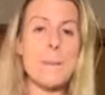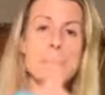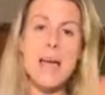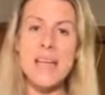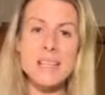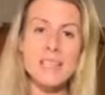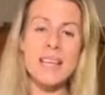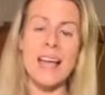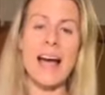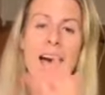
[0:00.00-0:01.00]
a men's
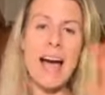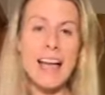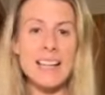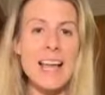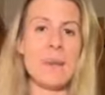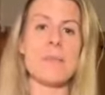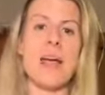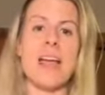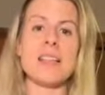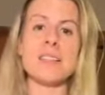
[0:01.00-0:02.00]
like highlight
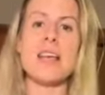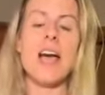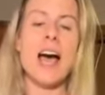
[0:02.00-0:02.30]
men's